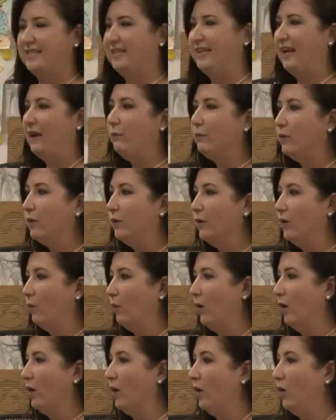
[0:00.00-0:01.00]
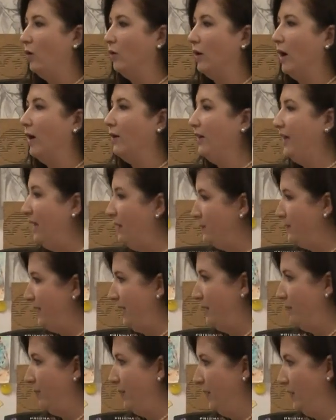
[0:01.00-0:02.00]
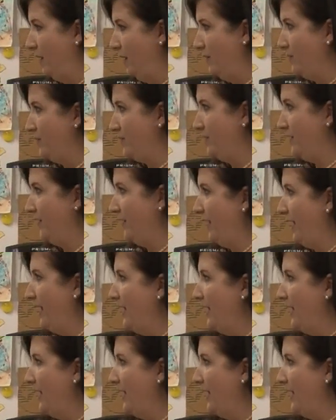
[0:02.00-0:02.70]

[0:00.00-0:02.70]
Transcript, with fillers: Today we're going to work on our keepsake pillows. Home